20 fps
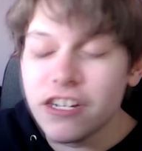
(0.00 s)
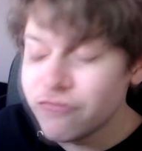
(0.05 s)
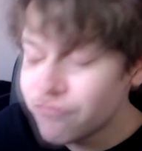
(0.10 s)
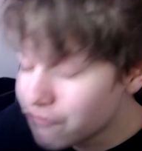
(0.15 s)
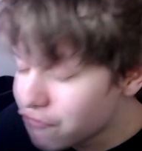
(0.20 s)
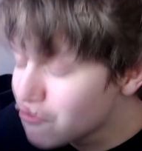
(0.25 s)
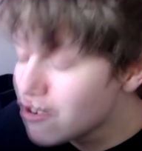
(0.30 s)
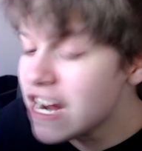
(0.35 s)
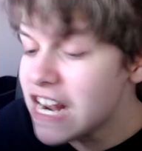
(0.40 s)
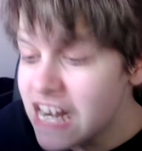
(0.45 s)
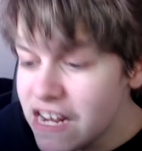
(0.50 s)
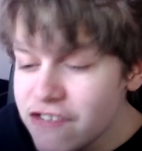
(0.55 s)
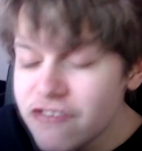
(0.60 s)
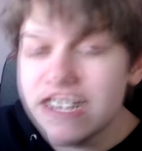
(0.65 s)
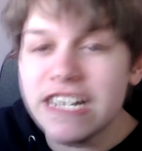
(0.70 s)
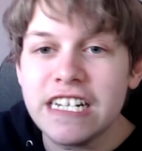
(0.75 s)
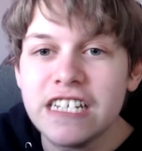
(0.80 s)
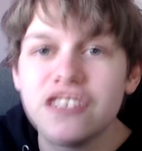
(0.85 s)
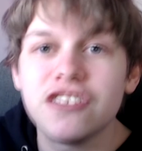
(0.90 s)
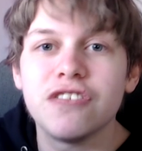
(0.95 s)

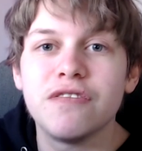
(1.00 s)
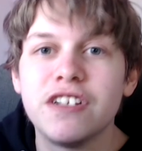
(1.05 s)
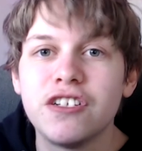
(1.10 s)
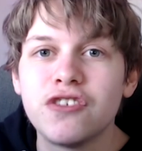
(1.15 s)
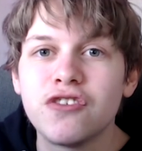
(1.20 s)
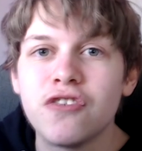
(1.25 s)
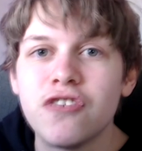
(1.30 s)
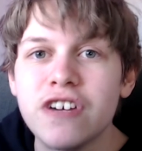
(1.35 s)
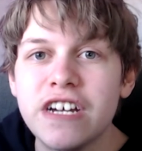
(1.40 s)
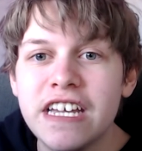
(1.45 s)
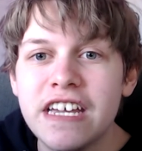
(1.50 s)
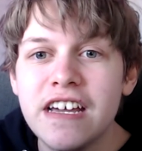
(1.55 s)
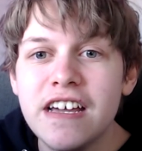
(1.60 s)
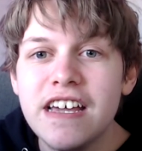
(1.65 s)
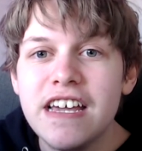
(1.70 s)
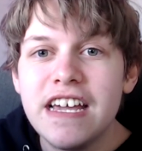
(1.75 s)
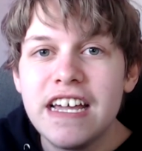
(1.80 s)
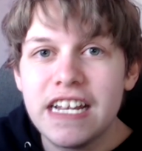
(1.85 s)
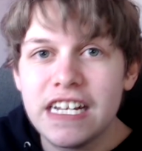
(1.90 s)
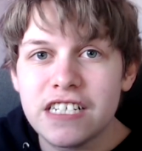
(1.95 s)
really do enjoy
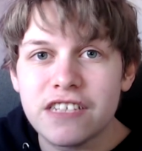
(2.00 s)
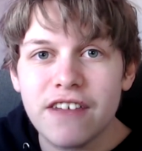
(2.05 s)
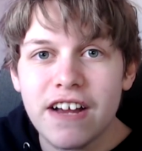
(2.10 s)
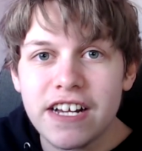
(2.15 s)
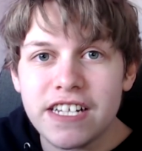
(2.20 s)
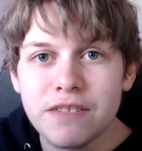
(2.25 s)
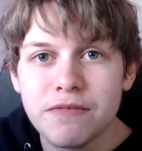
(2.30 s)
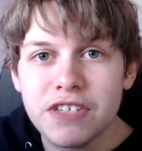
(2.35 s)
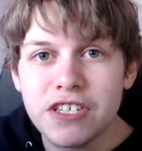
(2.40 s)
interacting